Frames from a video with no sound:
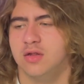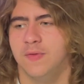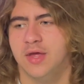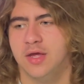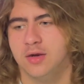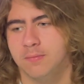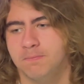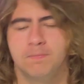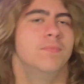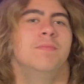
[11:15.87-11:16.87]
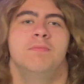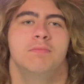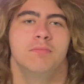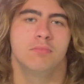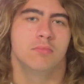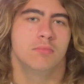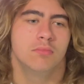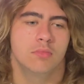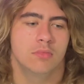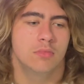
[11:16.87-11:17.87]
And then
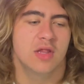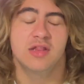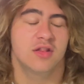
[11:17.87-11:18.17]
this